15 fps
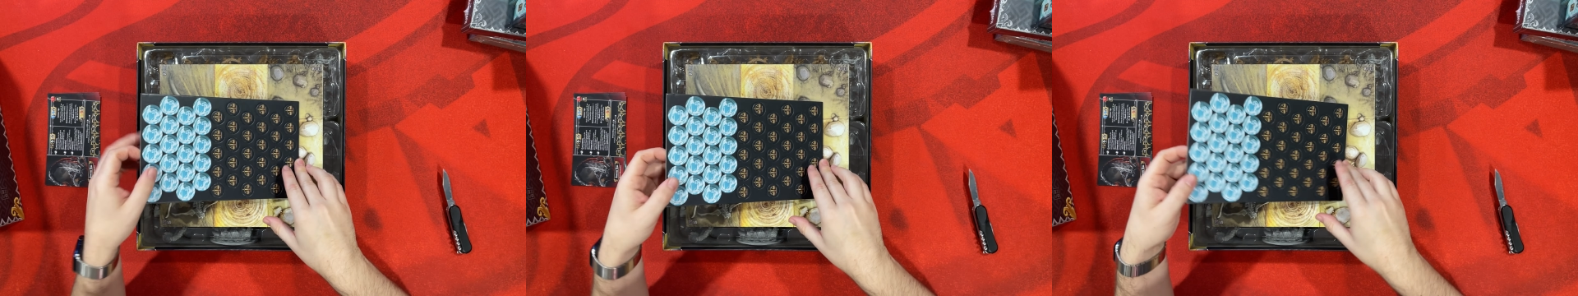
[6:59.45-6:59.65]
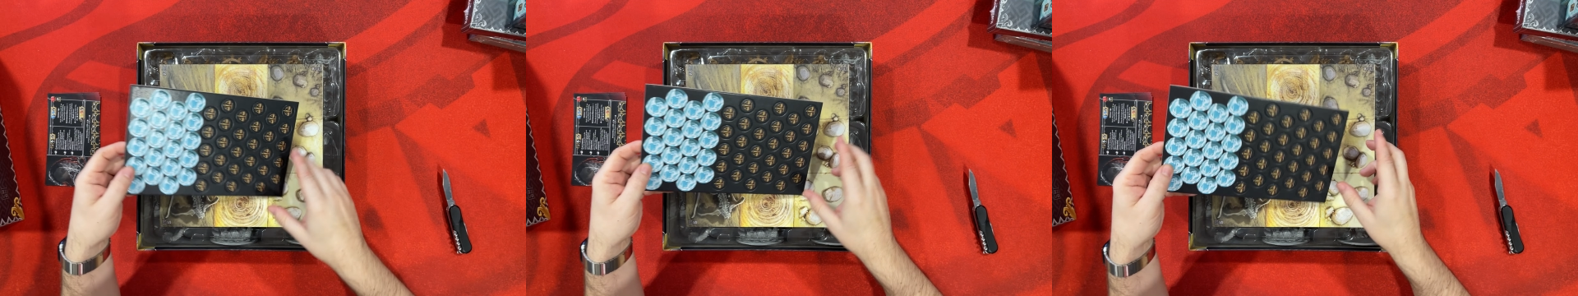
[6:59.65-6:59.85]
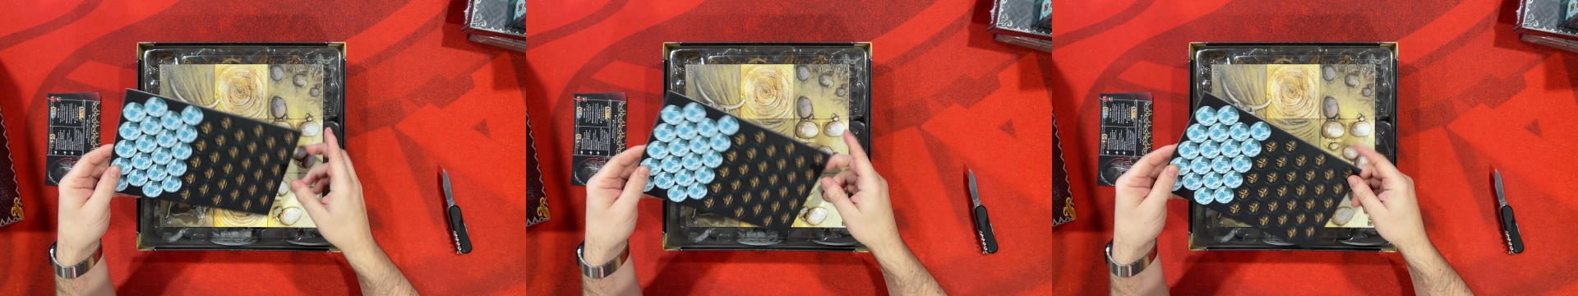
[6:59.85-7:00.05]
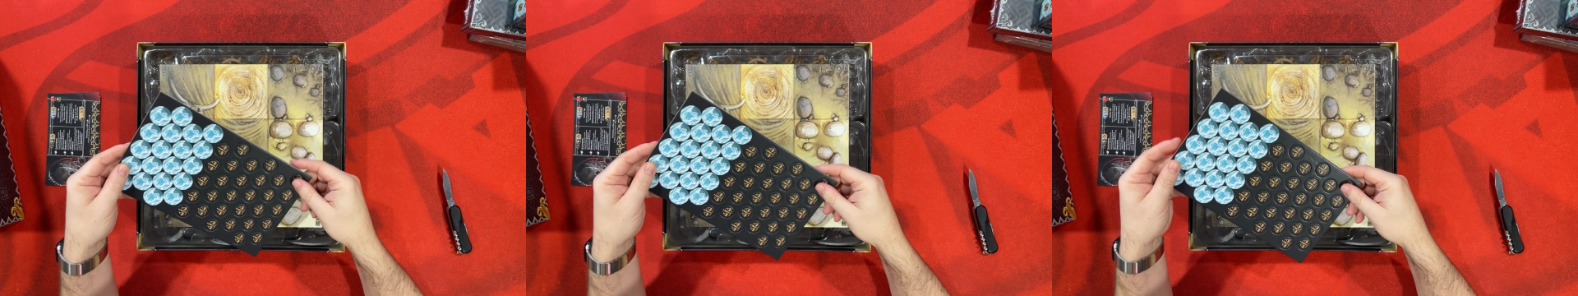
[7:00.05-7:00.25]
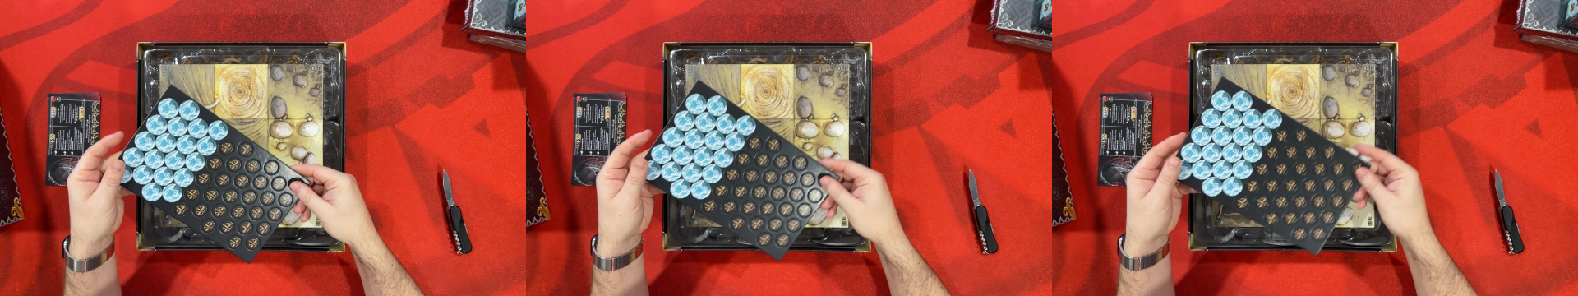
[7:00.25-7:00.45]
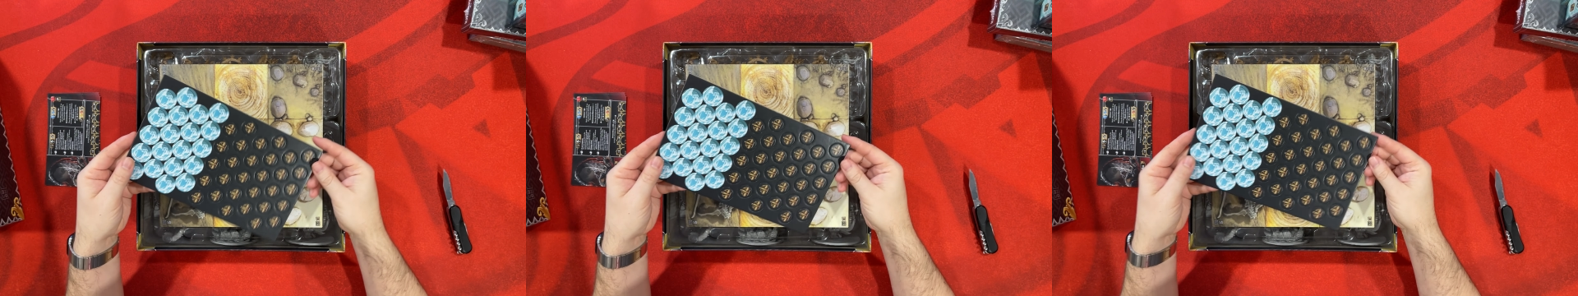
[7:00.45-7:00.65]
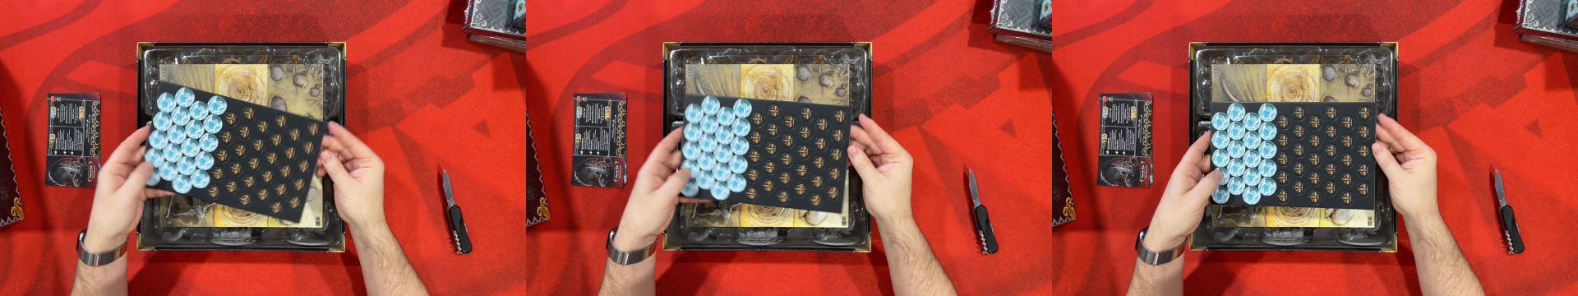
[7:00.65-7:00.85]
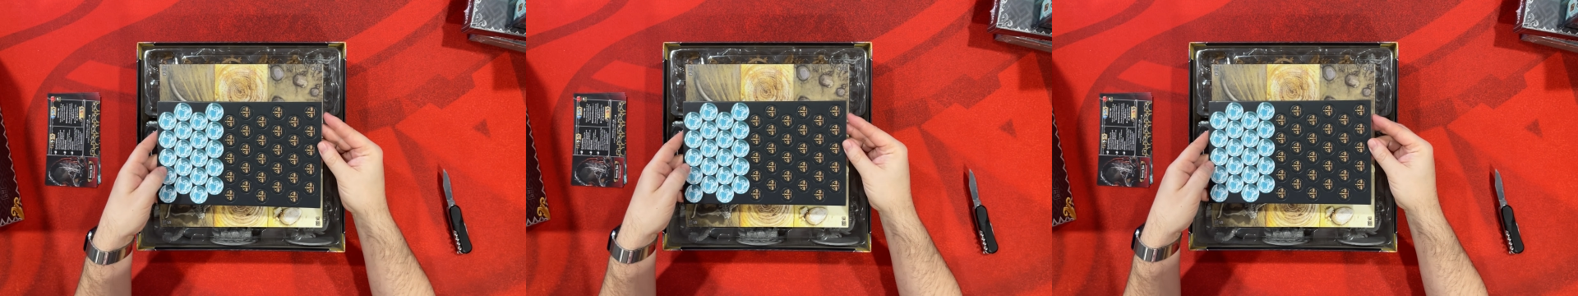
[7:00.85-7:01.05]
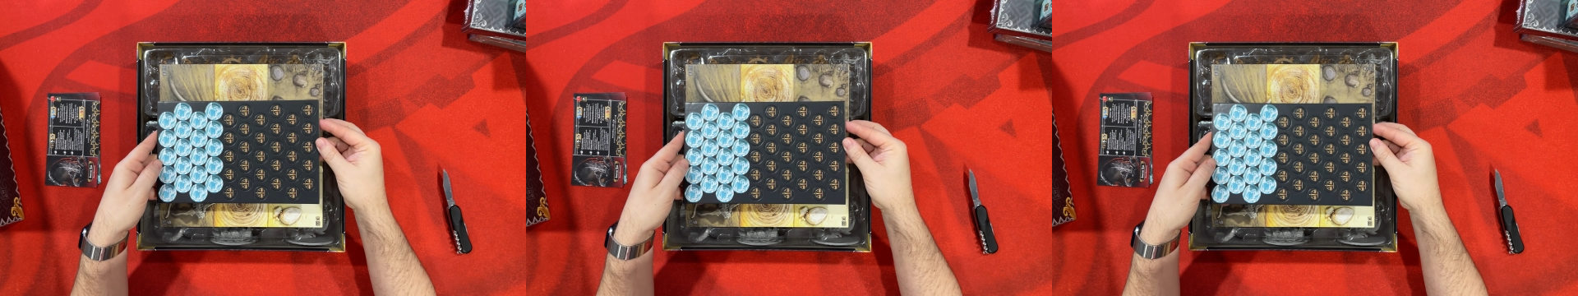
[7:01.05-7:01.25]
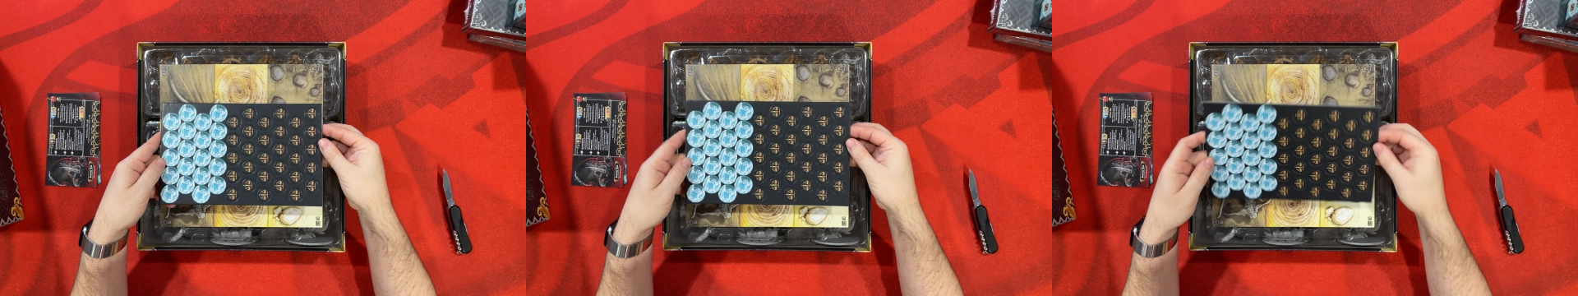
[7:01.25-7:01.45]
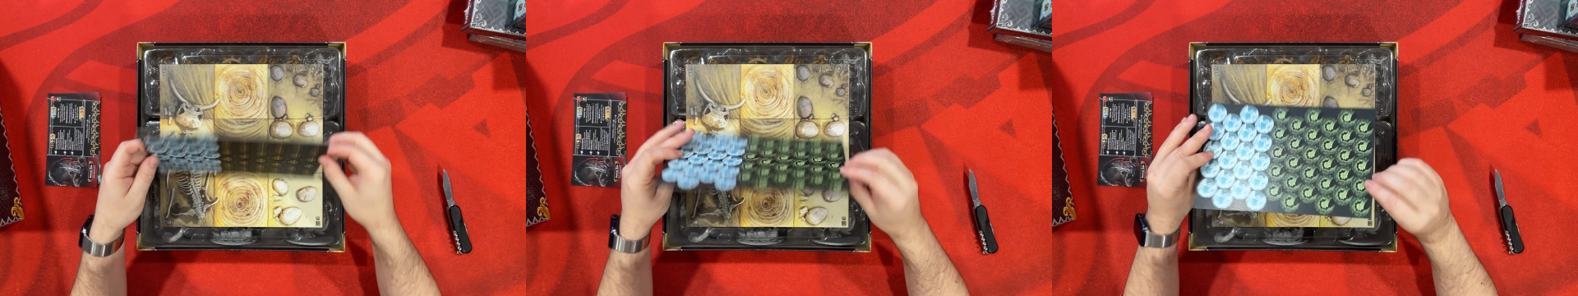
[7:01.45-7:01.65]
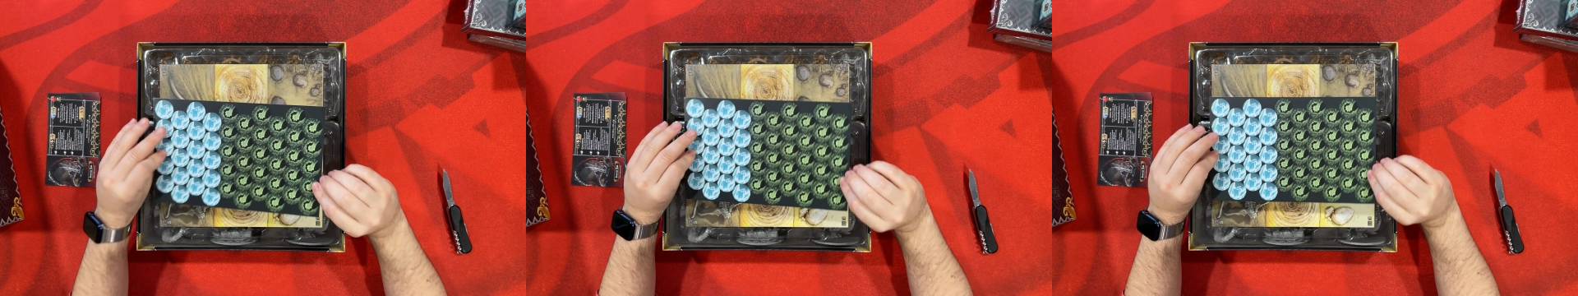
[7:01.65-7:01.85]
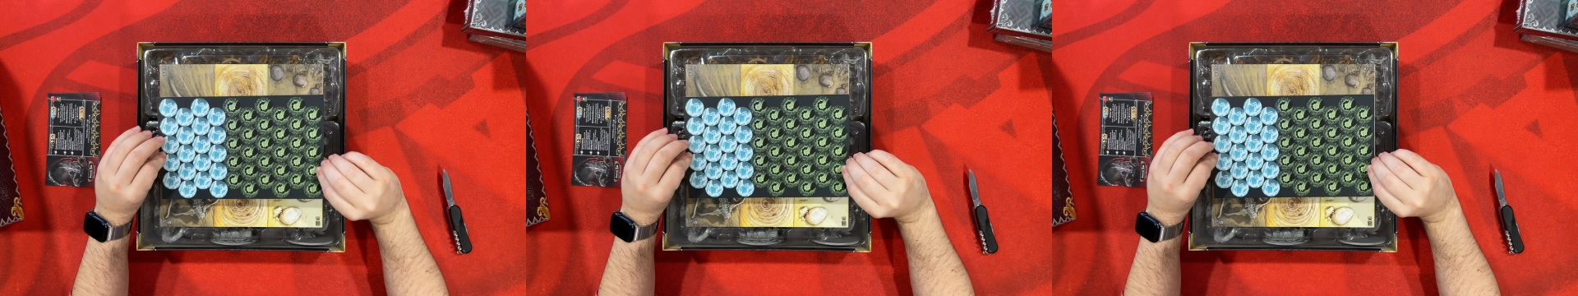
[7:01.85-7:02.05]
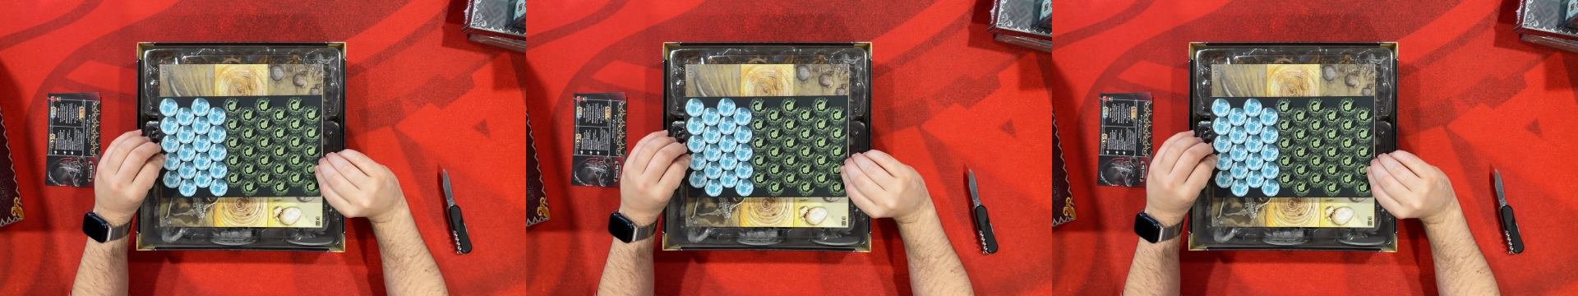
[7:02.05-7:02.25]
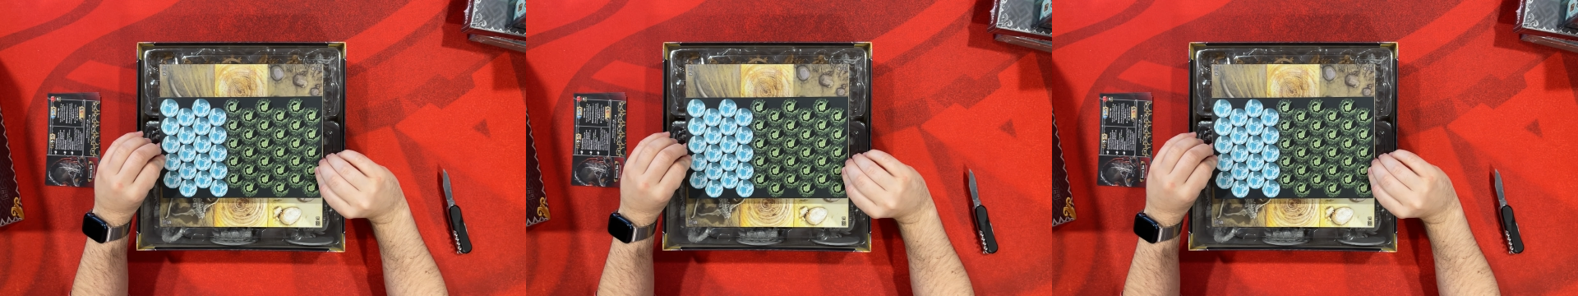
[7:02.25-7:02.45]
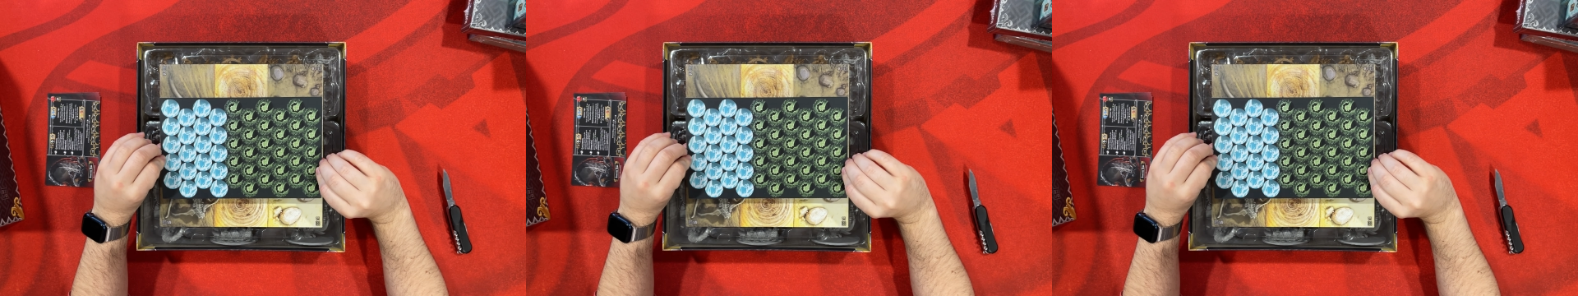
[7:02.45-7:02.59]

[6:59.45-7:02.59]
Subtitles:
(no speaker visible)